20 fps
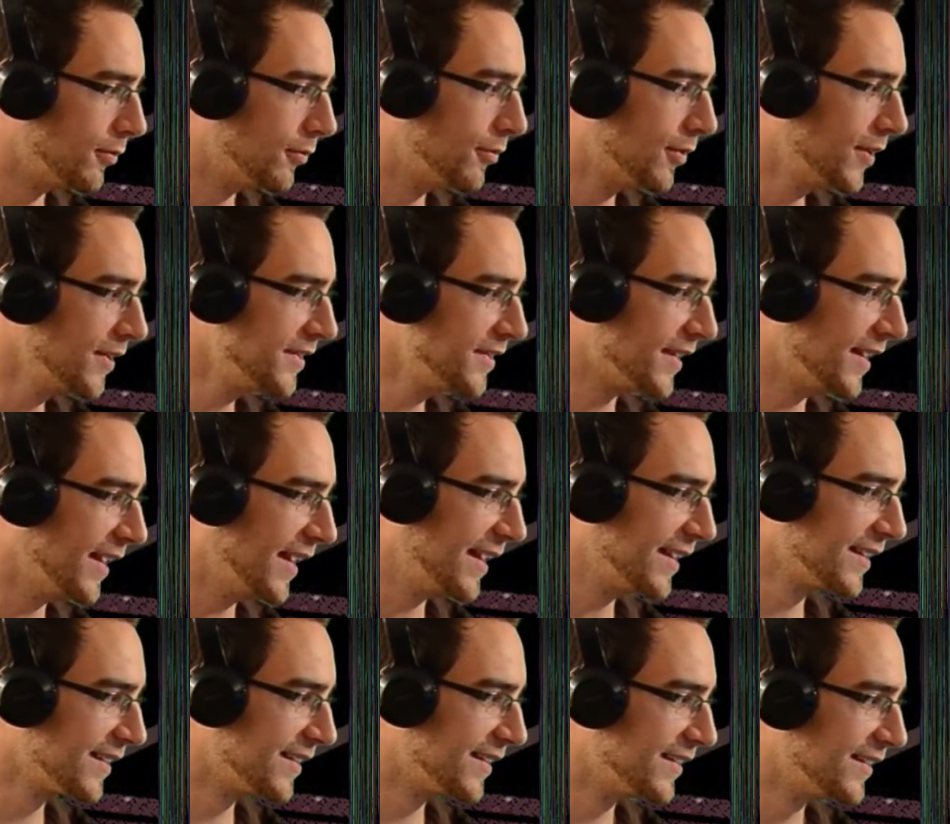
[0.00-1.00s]
What the
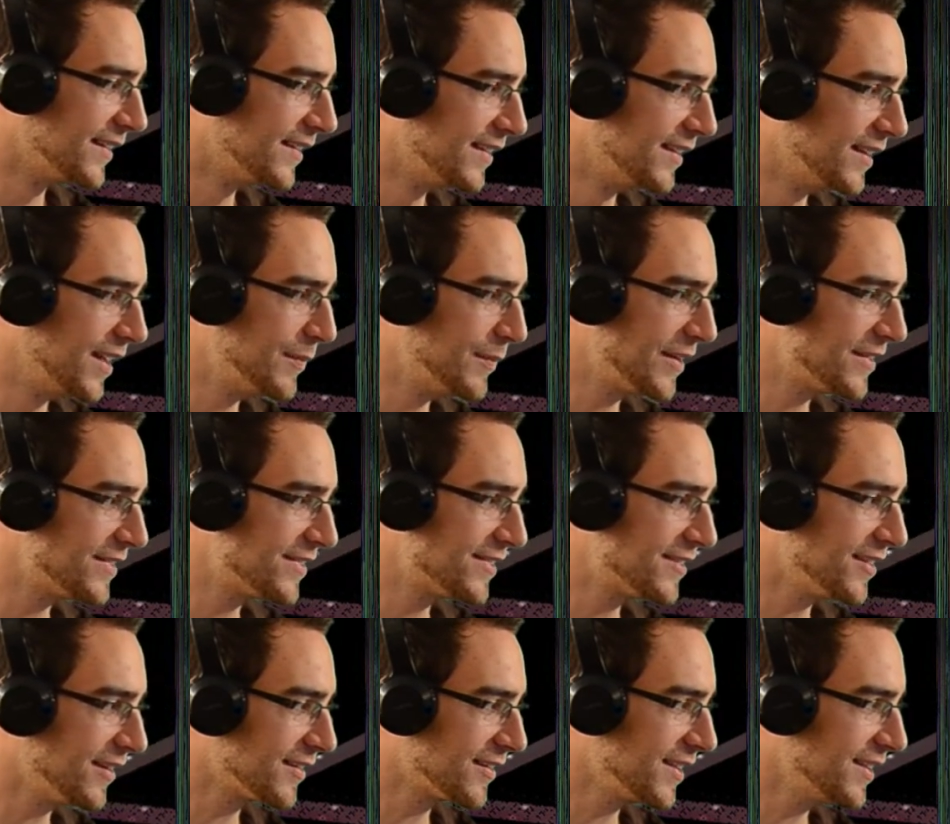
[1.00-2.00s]
heck? Am I
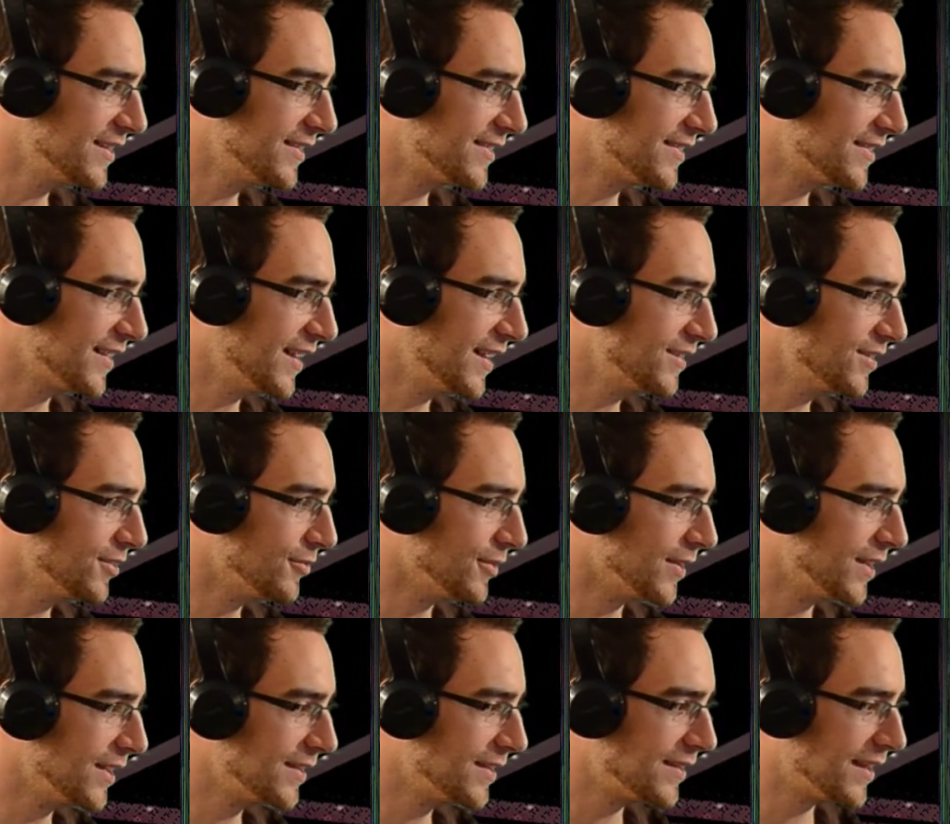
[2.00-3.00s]
stuck inside the
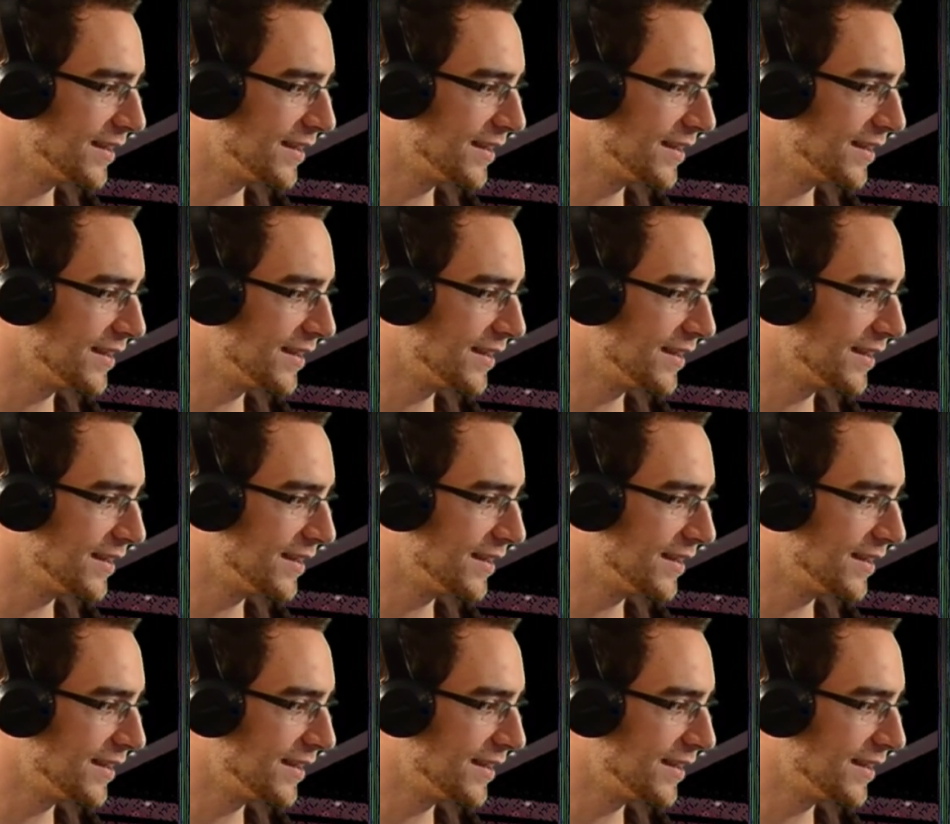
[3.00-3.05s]
ring?